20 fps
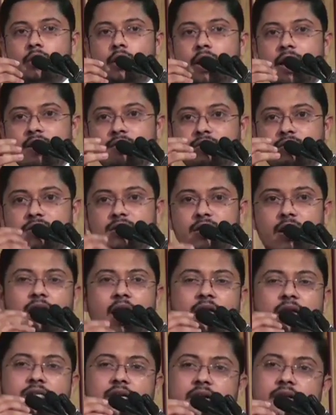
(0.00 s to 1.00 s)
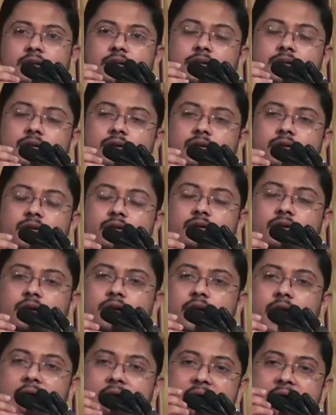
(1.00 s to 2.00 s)
envisage and
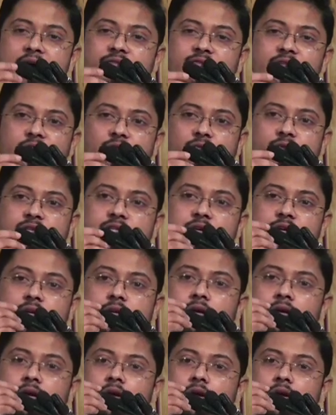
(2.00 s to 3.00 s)
have that vision